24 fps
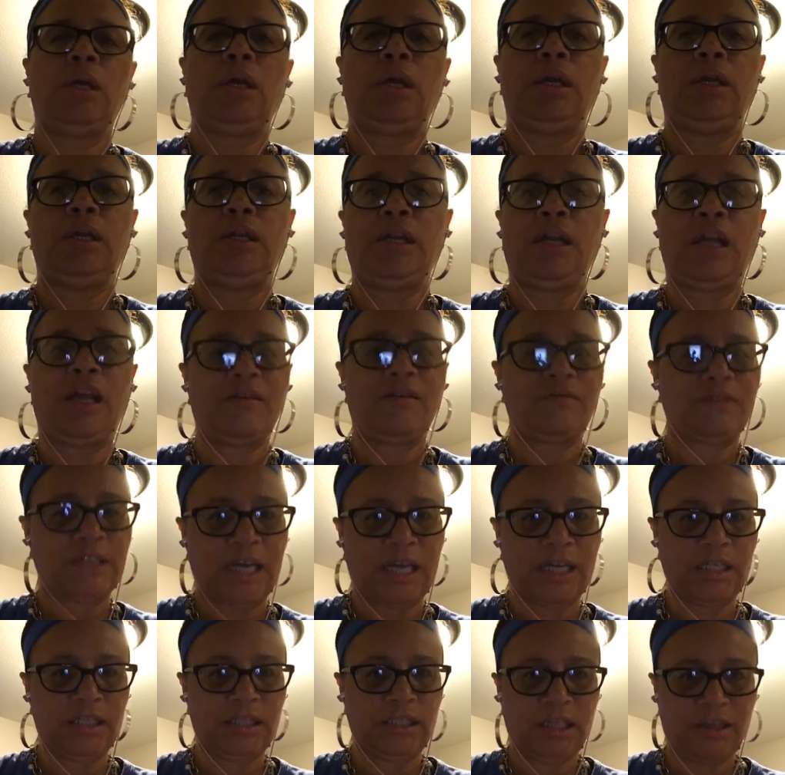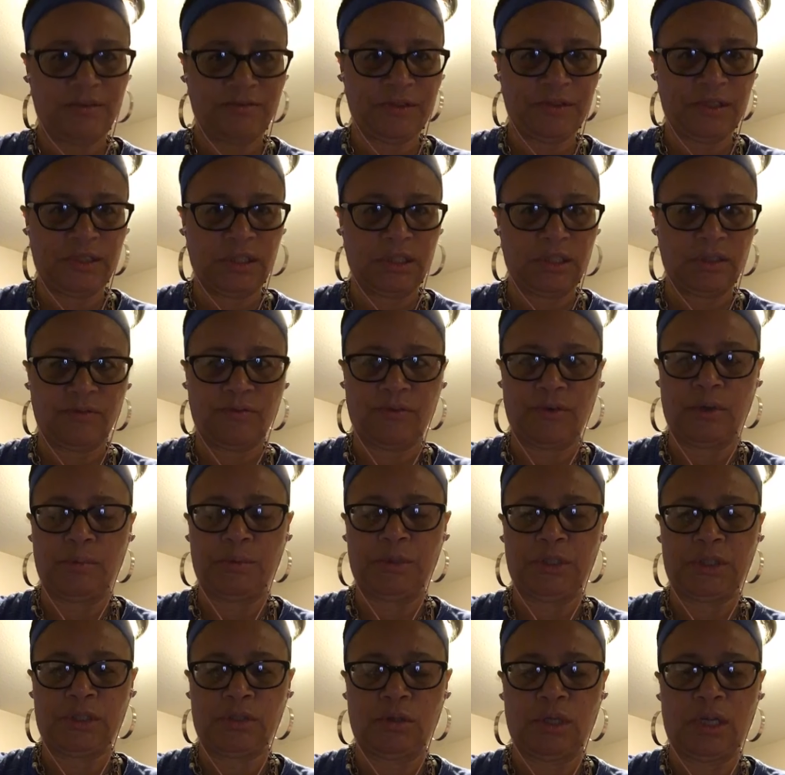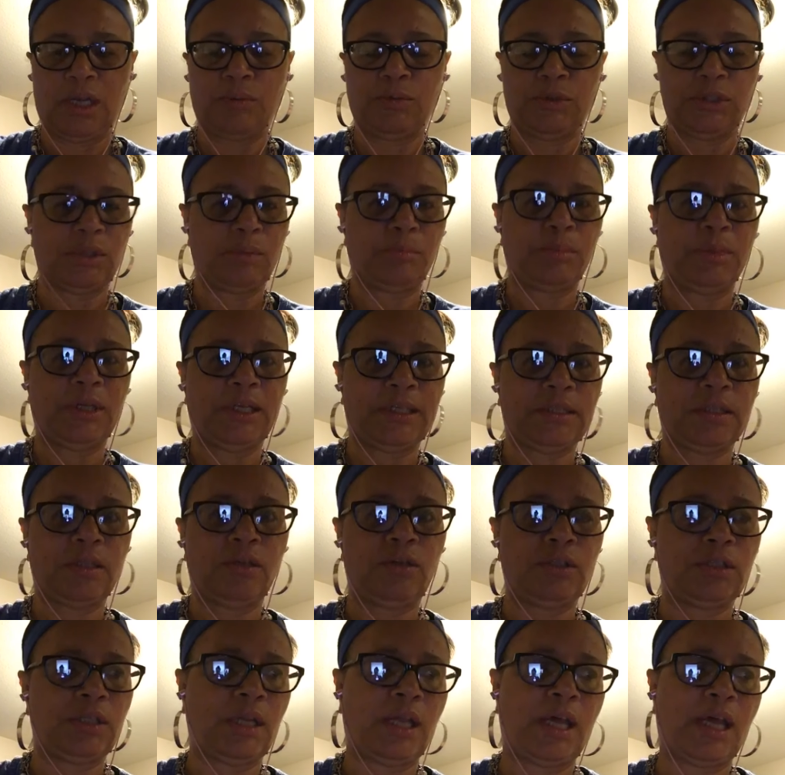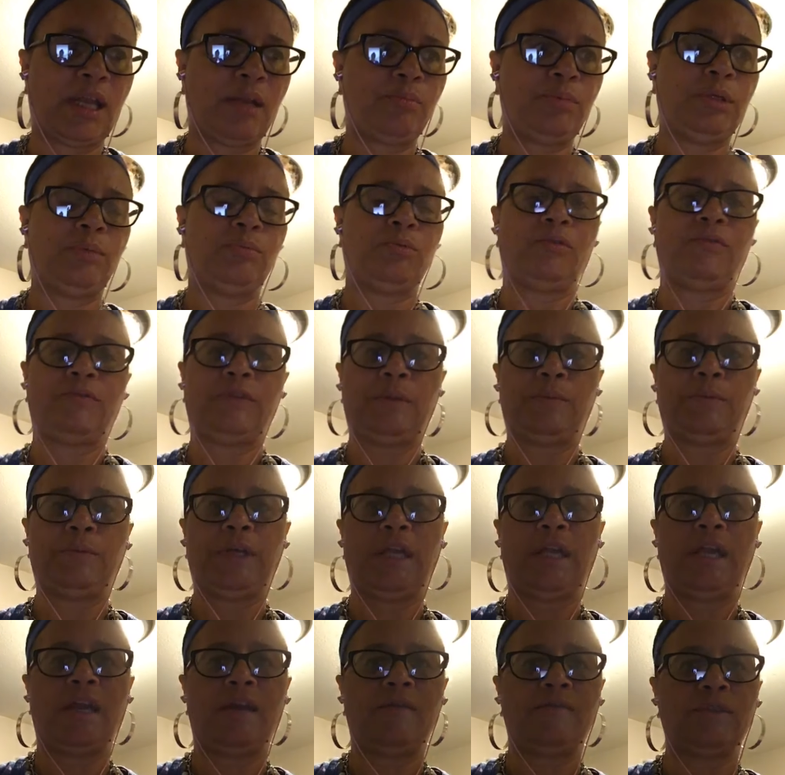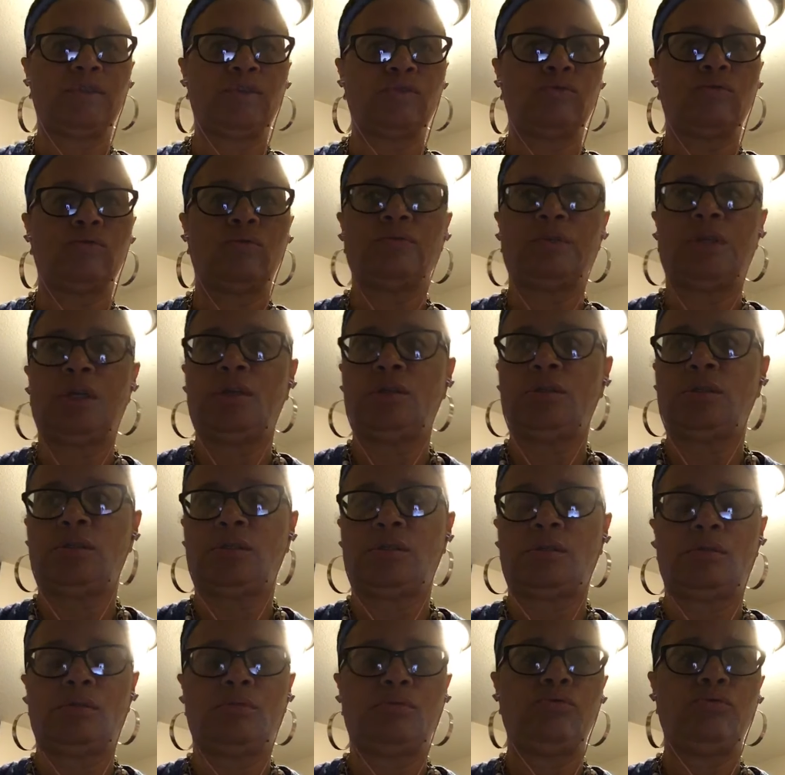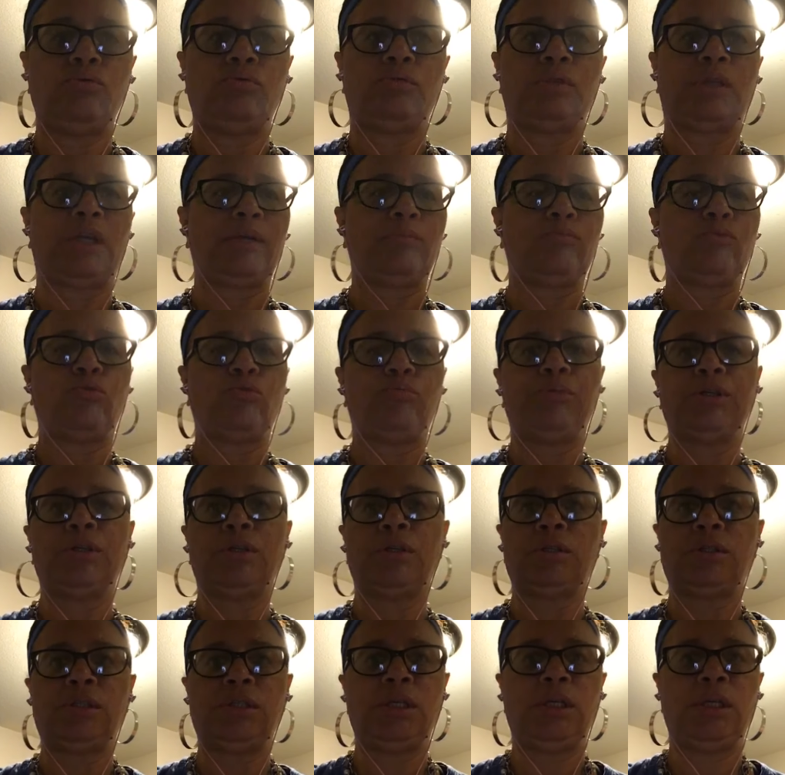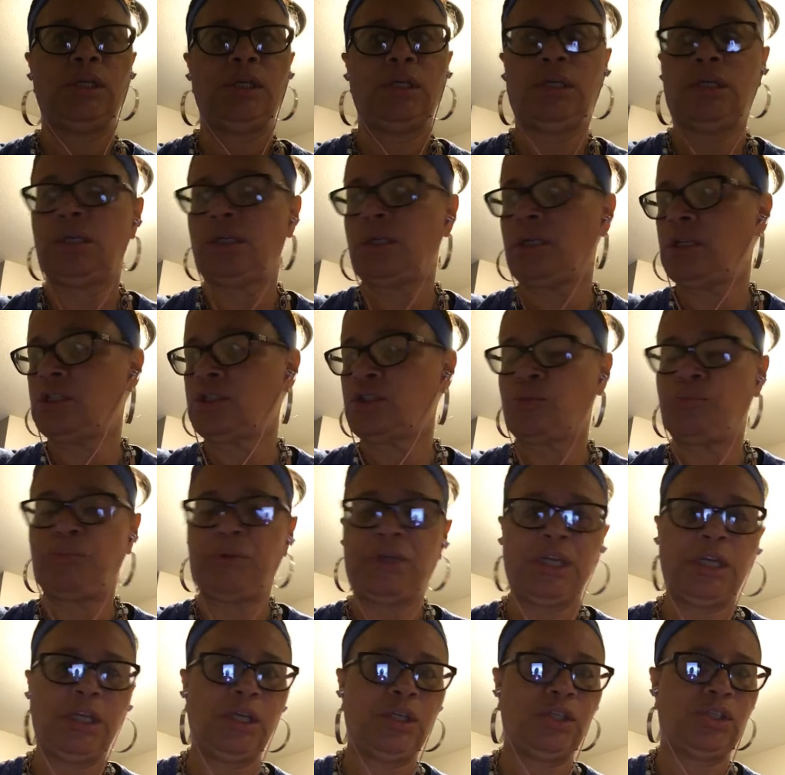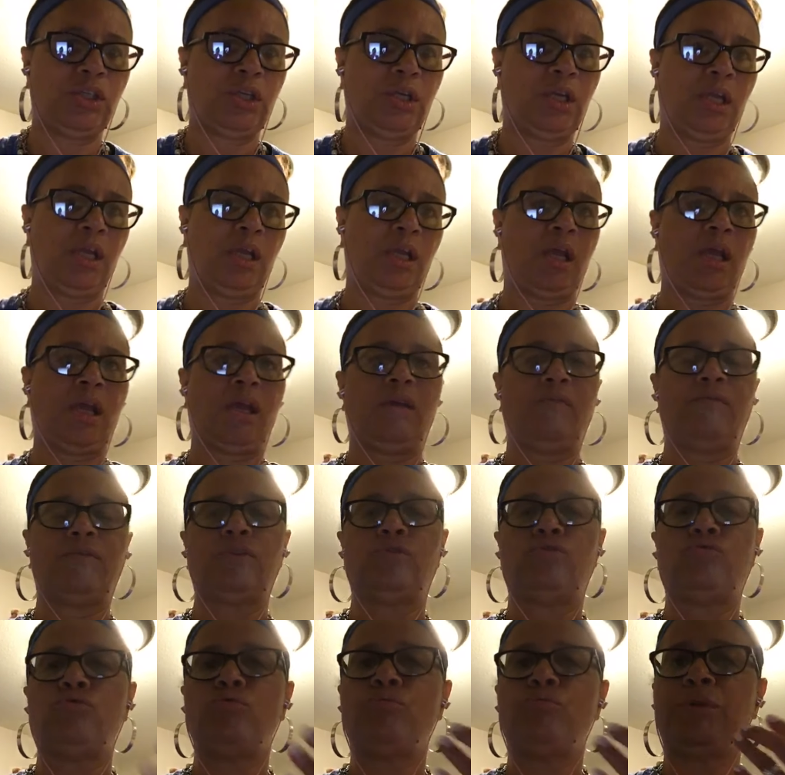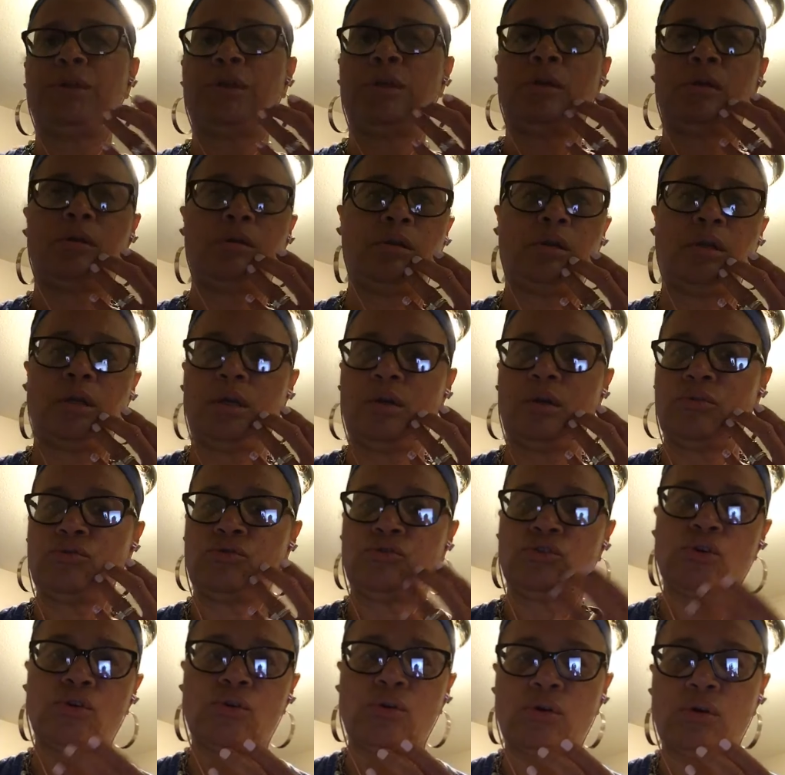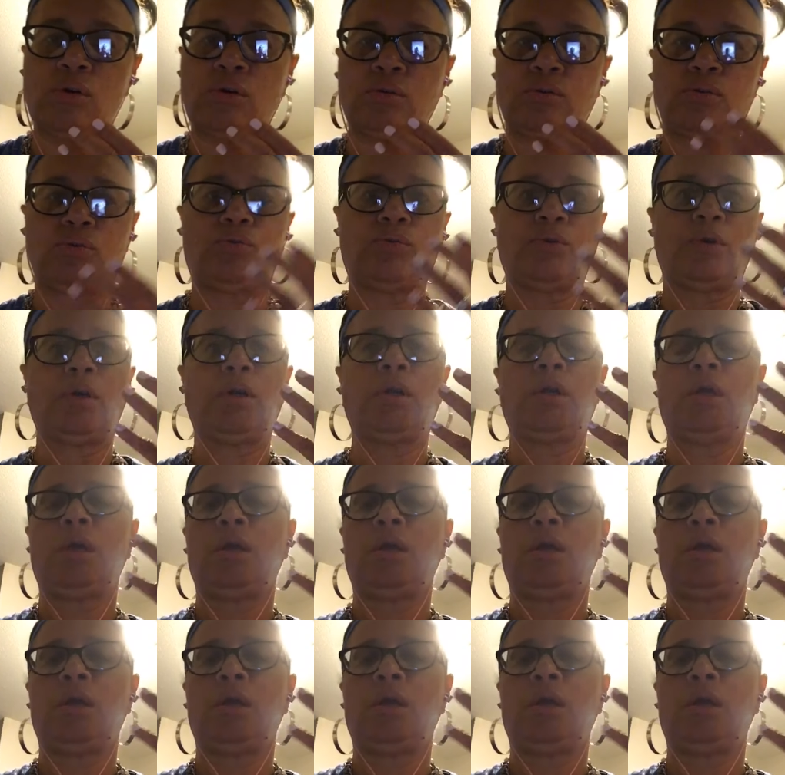He didn't have a lot of deficits from it, so that was a blessing, because a lot of people, when they have a stroke, they just lose like mobility and their speech, and they have a drooping, jaw, or